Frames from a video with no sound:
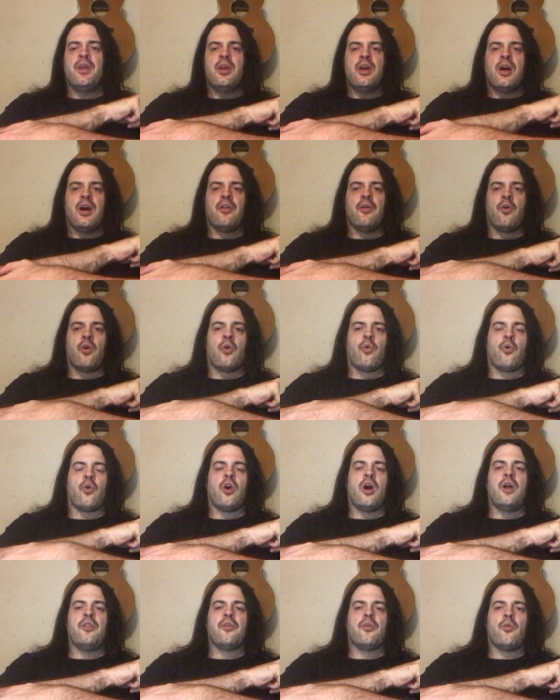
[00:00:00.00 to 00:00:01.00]
or were
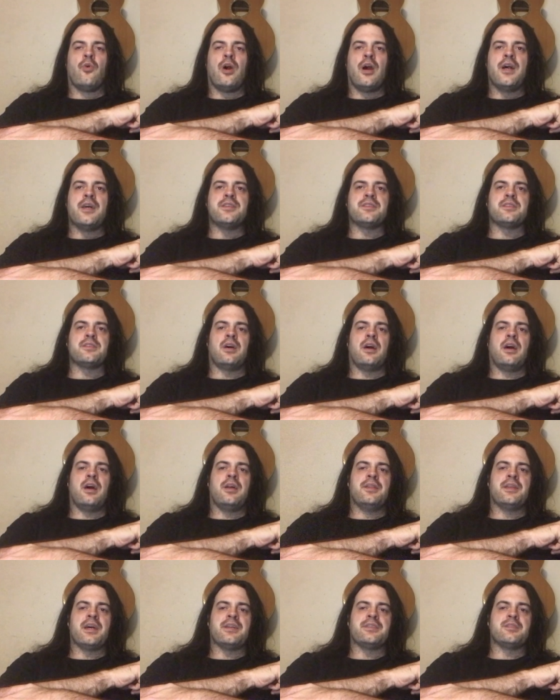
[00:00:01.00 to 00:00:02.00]
otherwise uh,
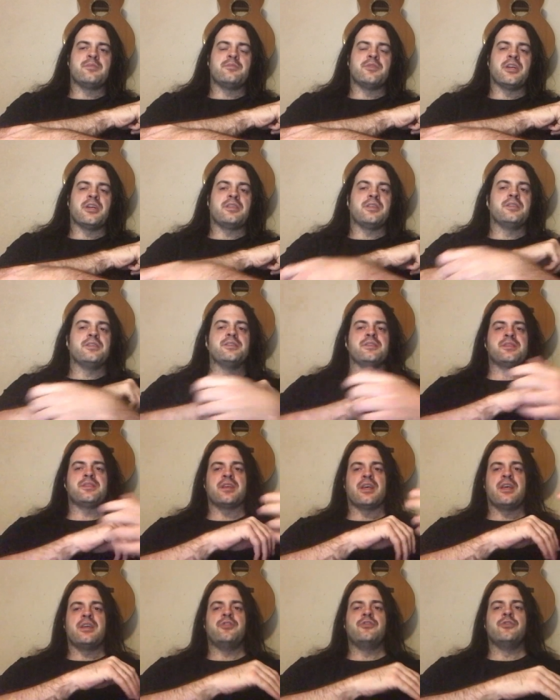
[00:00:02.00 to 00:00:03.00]
not subjected to
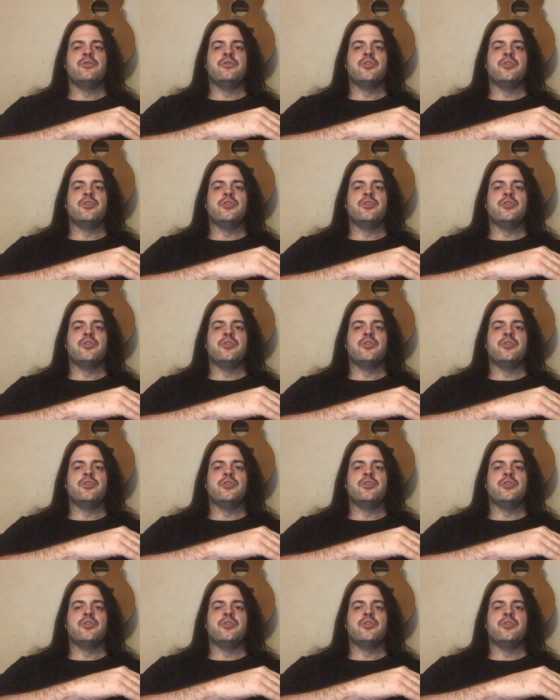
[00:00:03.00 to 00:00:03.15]
say to